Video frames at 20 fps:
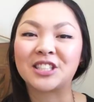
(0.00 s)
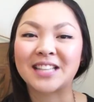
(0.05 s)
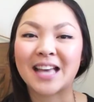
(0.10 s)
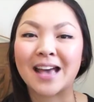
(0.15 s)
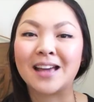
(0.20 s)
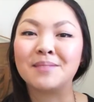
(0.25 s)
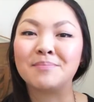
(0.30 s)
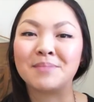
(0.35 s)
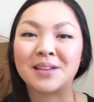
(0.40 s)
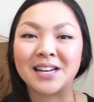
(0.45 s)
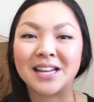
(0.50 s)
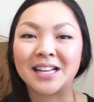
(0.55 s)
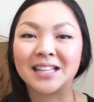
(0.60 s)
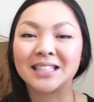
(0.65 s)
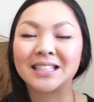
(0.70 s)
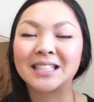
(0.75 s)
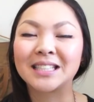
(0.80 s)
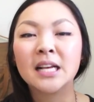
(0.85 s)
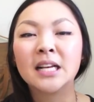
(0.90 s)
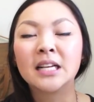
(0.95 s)
10
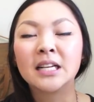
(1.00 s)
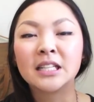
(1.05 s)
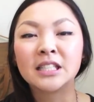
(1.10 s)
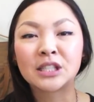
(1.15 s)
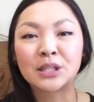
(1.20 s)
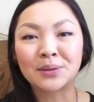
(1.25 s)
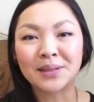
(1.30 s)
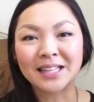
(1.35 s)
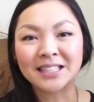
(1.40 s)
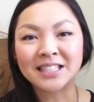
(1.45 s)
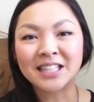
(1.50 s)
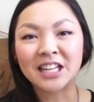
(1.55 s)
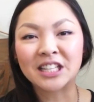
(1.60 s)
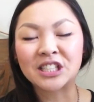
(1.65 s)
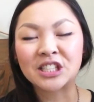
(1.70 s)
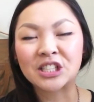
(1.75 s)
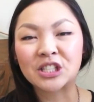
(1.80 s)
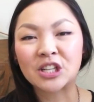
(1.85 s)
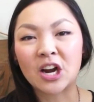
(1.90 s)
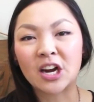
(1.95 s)
minutes. So let's
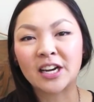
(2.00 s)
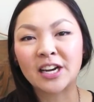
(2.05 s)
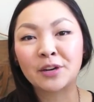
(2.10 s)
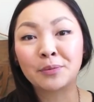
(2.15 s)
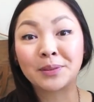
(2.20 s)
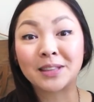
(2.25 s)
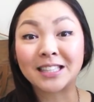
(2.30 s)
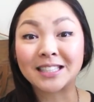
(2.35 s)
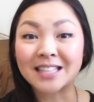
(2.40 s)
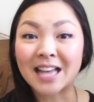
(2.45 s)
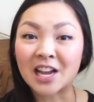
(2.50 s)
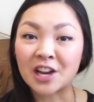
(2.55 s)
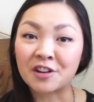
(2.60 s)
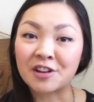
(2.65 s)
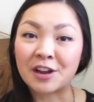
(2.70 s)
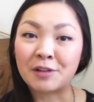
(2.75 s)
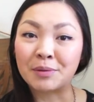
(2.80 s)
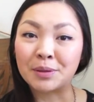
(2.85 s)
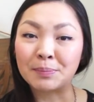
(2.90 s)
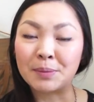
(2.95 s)
get started with the
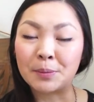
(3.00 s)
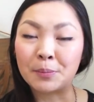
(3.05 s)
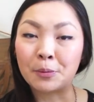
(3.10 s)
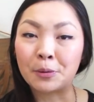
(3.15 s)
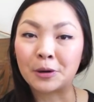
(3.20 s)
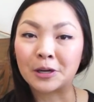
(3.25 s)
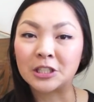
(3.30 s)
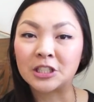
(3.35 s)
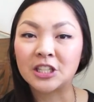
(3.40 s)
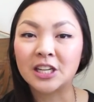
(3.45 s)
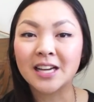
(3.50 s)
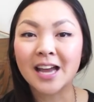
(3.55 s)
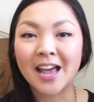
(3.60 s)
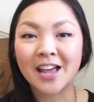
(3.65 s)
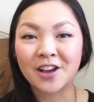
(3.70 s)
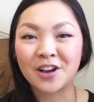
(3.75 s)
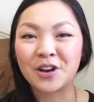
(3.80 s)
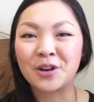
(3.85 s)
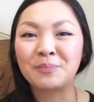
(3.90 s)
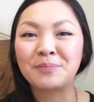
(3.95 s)
Decorate With Me portion. I
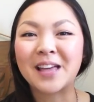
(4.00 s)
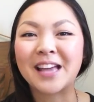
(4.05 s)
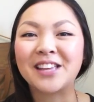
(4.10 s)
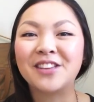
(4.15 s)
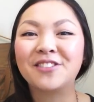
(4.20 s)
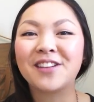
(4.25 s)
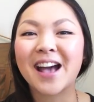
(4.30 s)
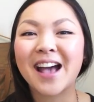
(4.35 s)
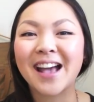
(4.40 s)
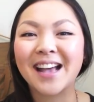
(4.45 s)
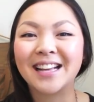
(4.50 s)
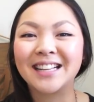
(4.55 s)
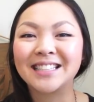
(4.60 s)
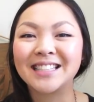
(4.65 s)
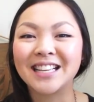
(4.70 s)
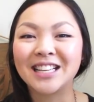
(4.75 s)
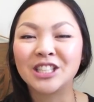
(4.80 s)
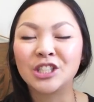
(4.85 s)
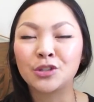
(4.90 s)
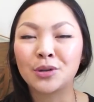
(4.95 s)
hope that you guys
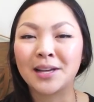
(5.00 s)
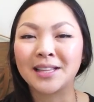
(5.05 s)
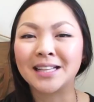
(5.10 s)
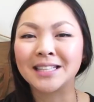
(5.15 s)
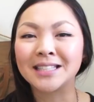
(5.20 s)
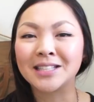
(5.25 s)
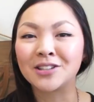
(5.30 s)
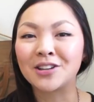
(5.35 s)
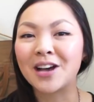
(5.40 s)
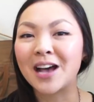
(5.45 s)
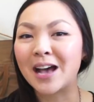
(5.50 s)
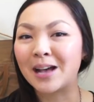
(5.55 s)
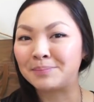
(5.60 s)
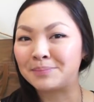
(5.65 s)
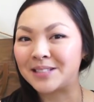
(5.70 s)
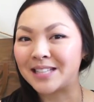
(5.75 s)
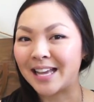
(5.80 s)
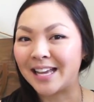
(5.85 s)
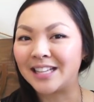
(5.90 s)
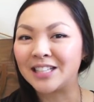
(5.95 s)
enjoy this little
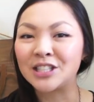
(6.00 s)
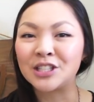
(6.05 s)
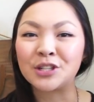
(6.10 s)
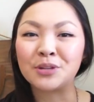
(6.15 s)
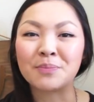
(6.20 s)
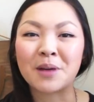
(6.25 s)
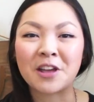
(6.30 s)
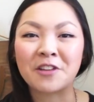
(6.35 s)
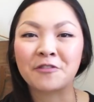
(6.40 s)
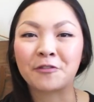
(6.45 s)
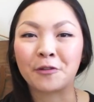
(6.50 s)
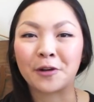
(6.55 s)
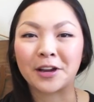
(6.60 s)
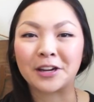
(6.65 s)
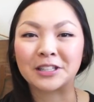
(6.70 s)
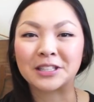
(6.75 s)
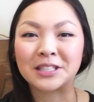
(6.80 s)
update to my foyer